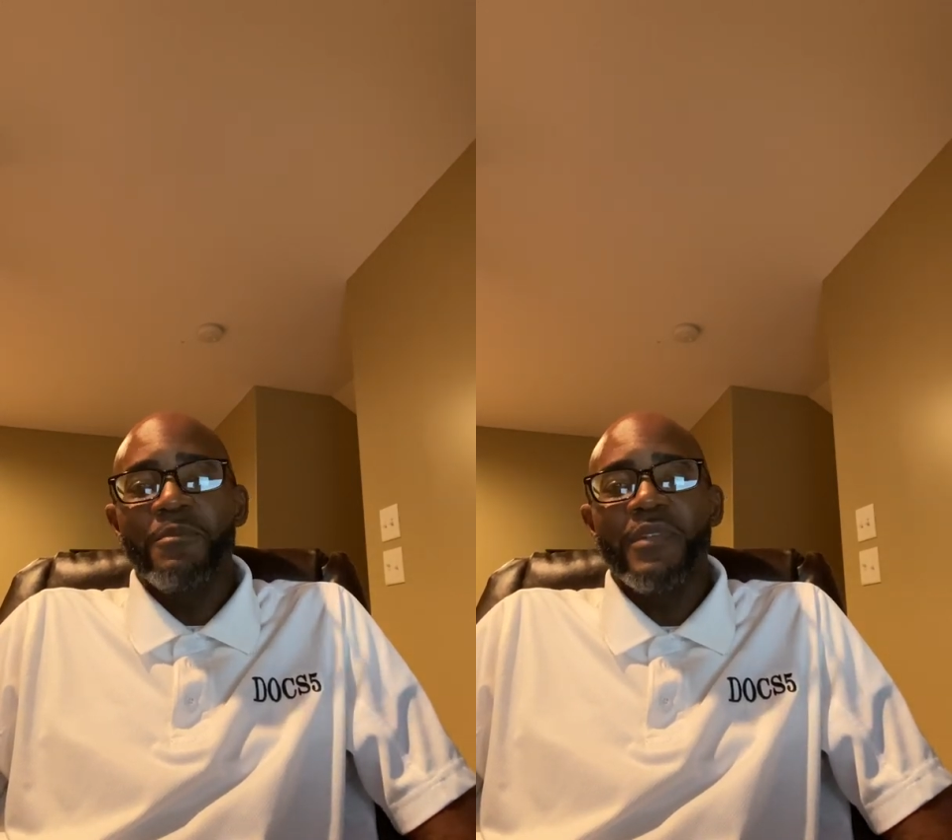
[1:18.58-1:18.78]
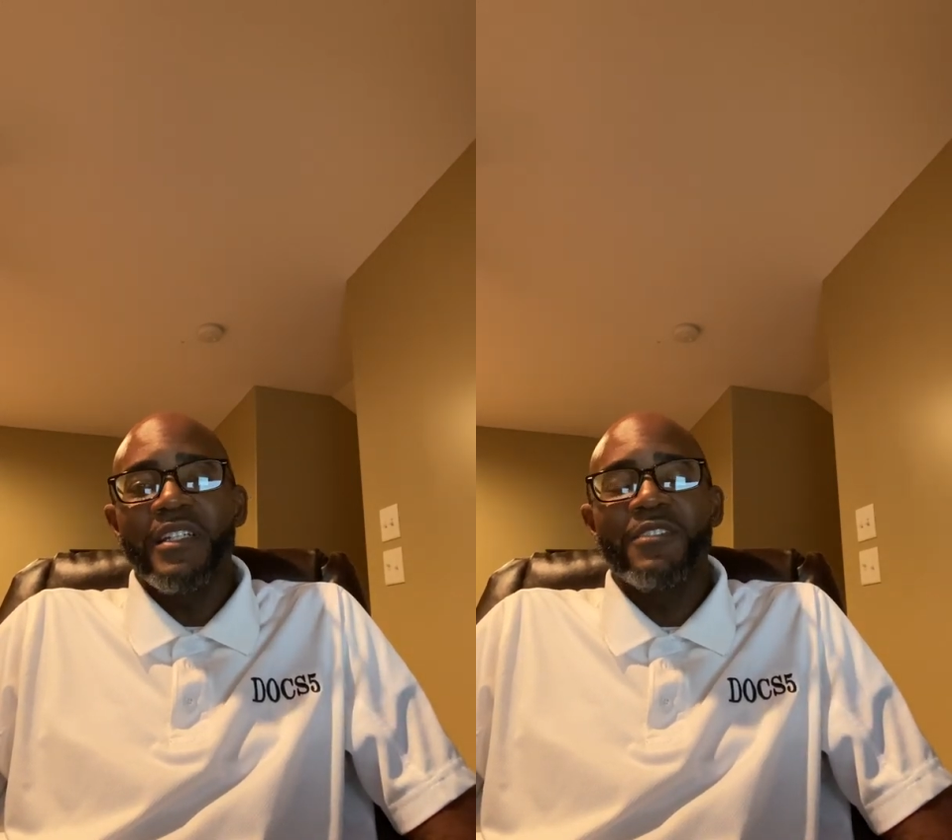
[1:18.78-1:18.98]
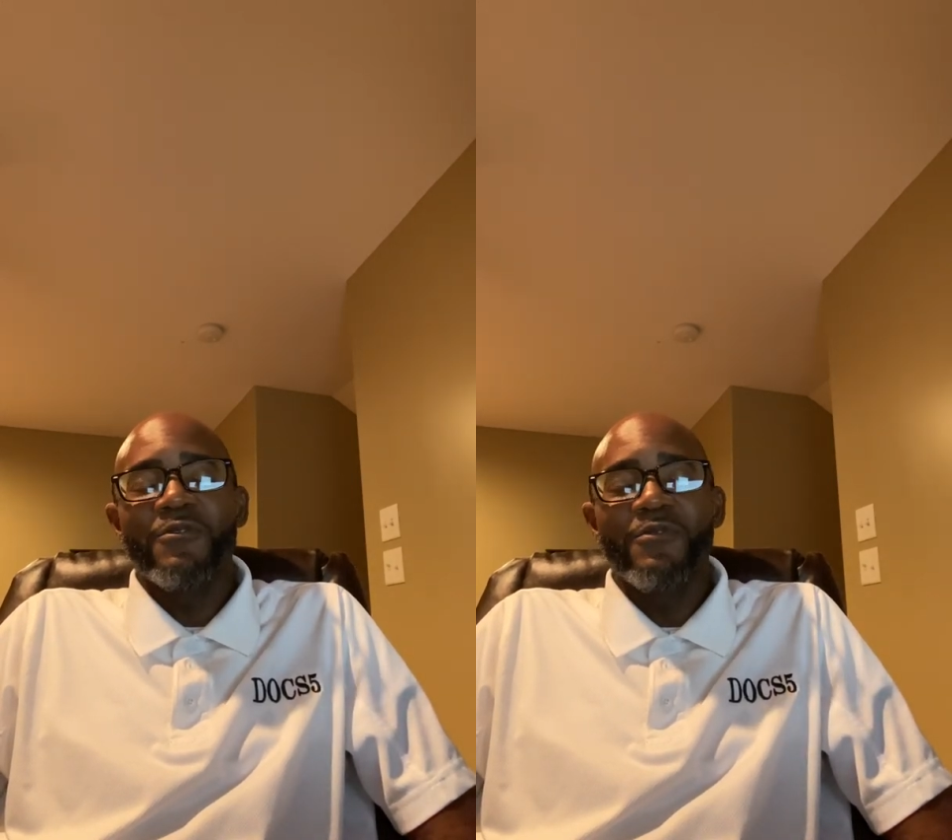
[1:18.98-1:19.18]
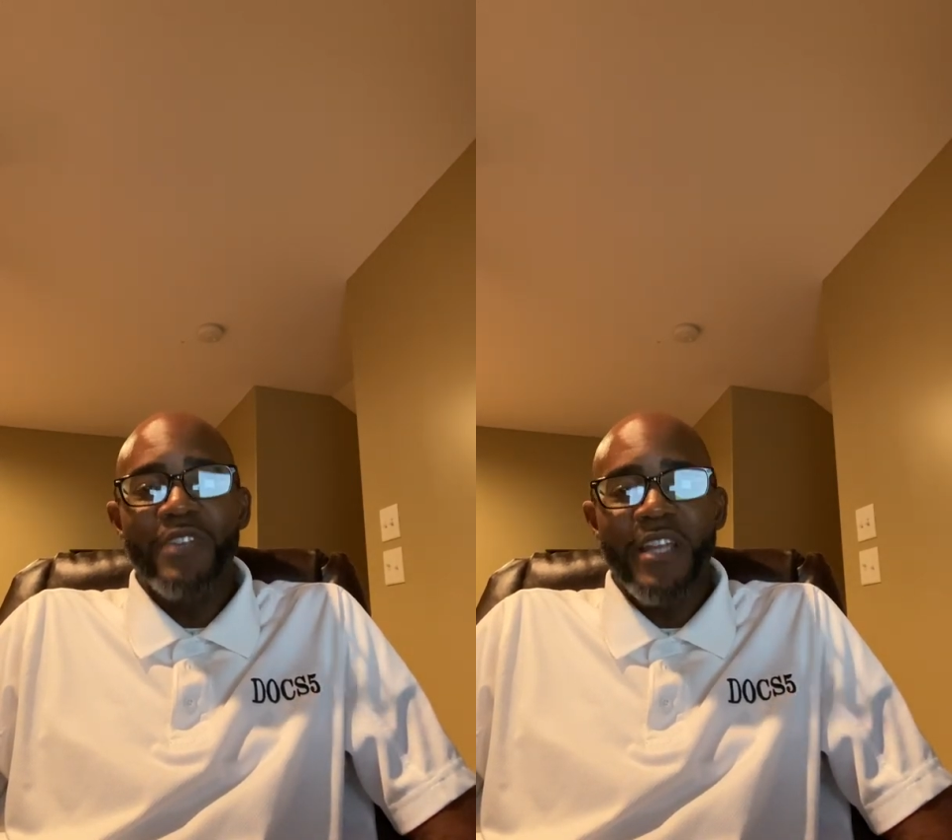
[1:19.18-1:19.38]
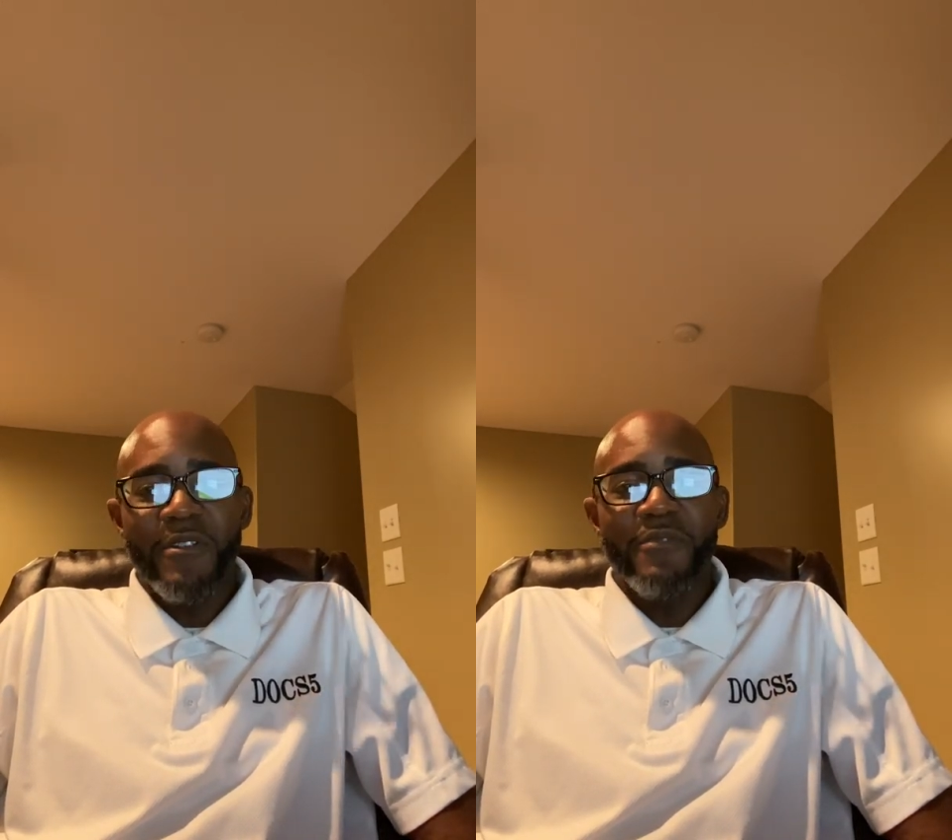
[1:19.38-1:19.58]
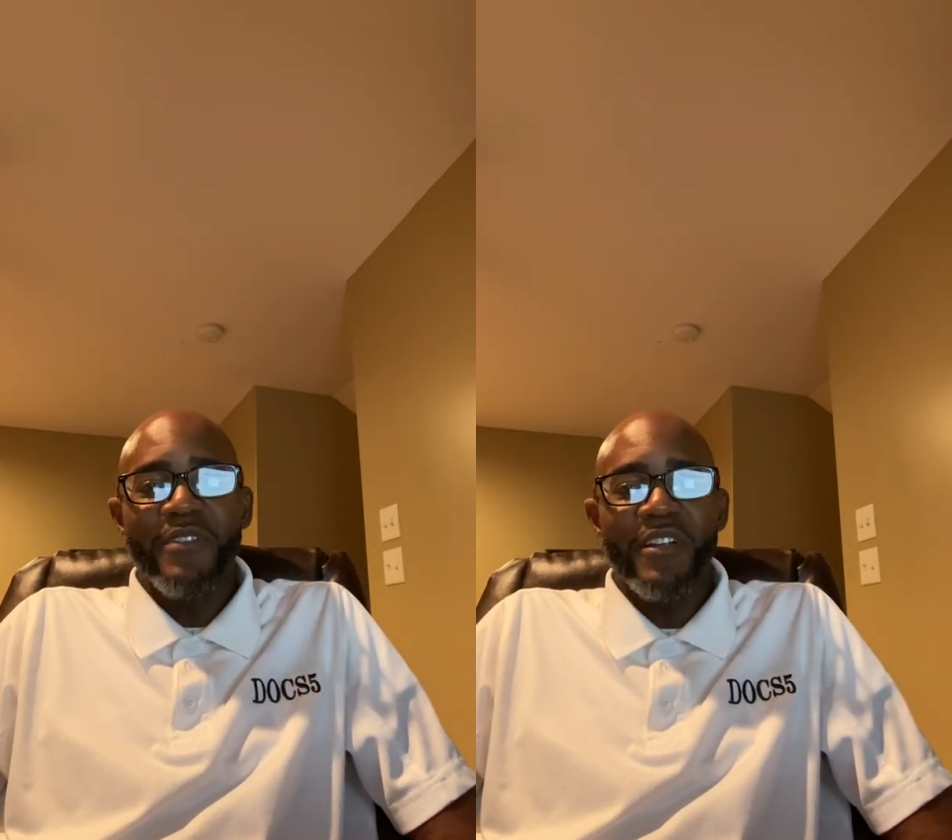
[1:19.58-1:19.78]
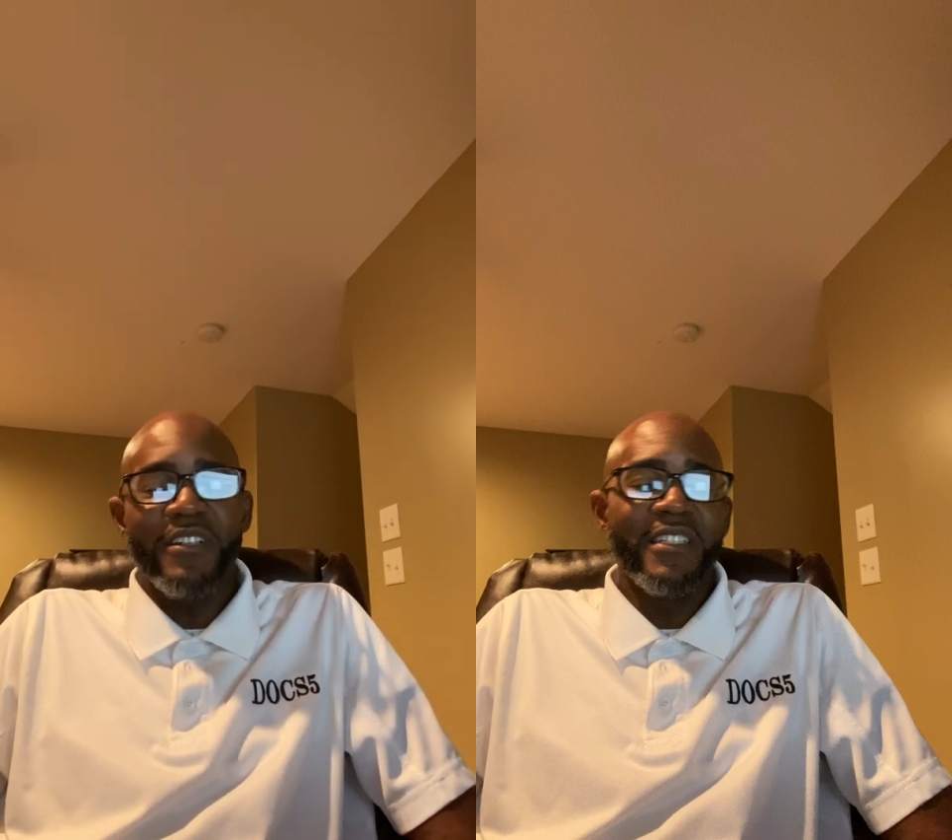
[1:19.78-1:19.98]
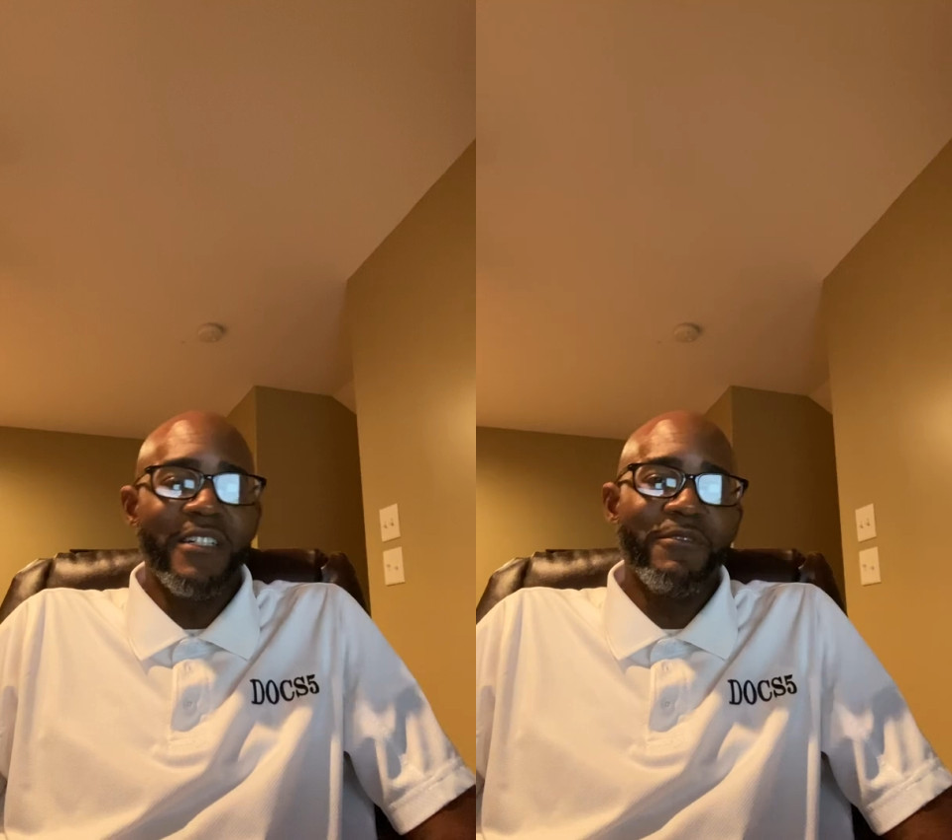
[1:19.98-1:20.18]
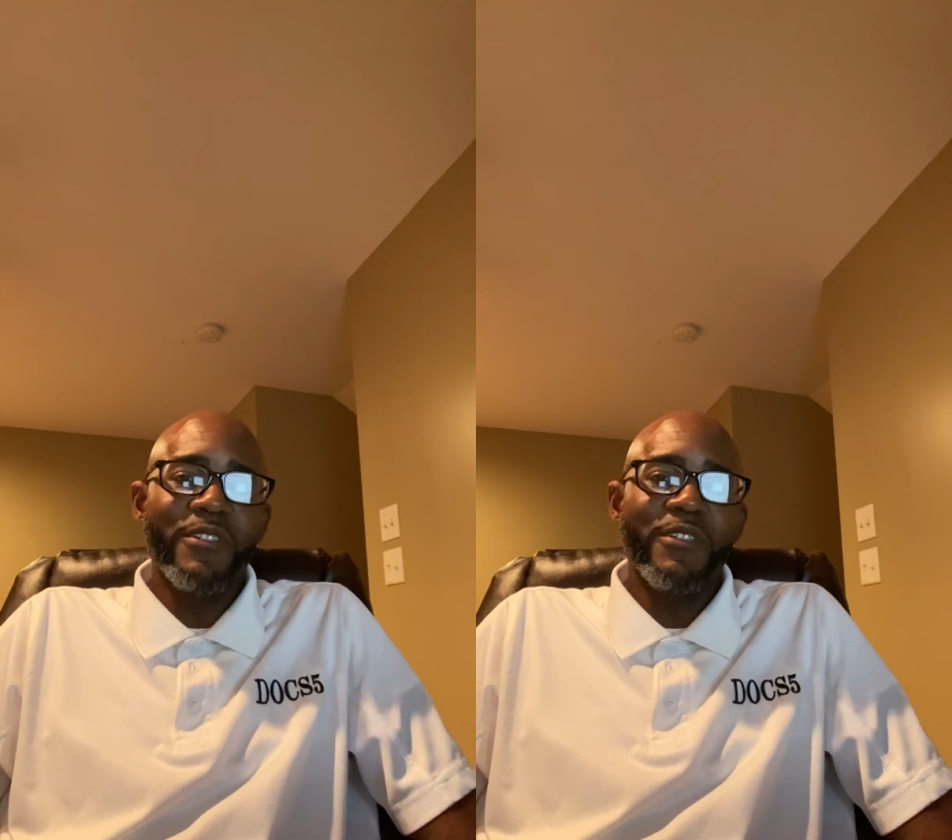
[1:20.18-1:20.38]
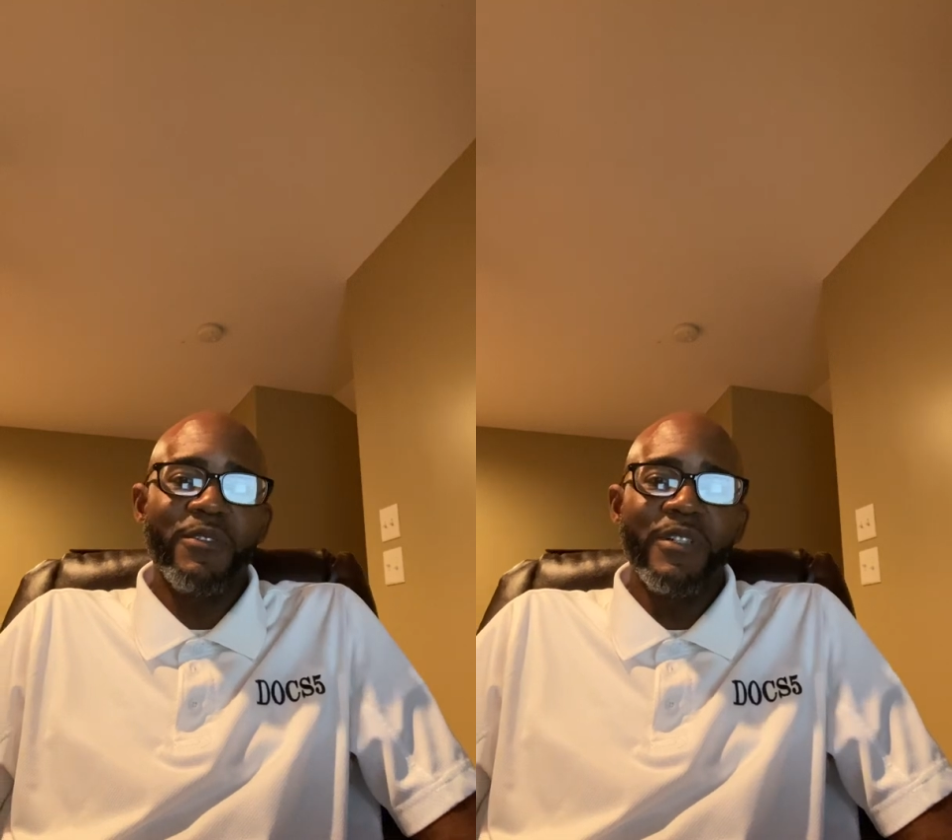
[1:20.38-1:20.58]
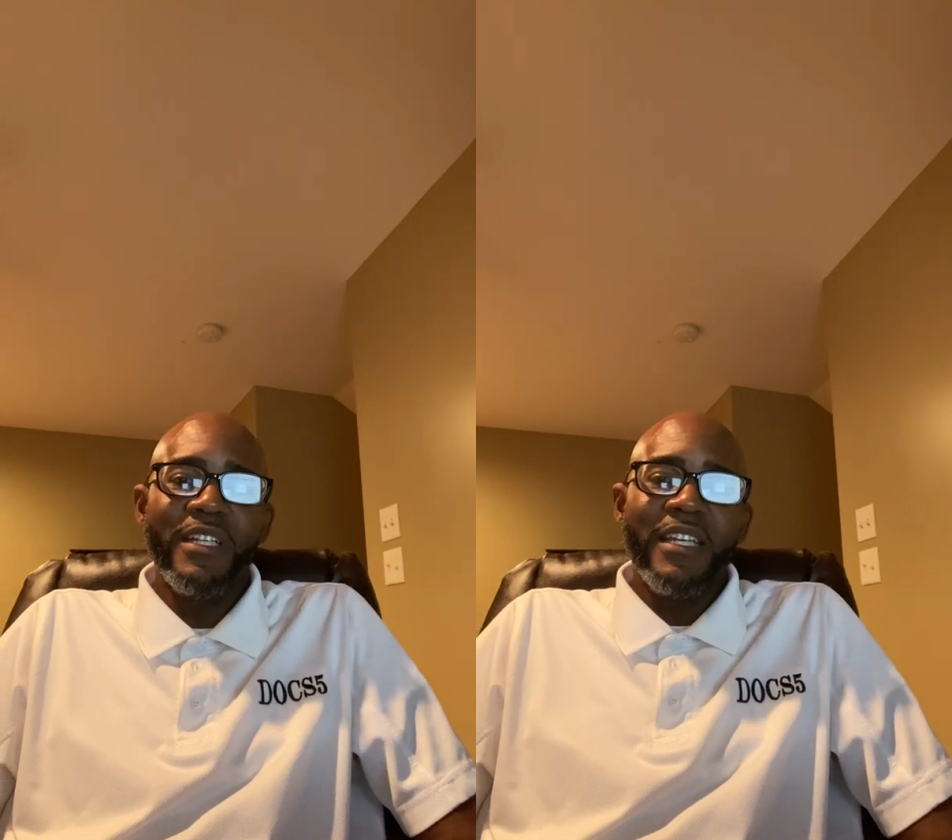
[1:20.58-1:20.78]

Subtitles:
But it's very, very difficult.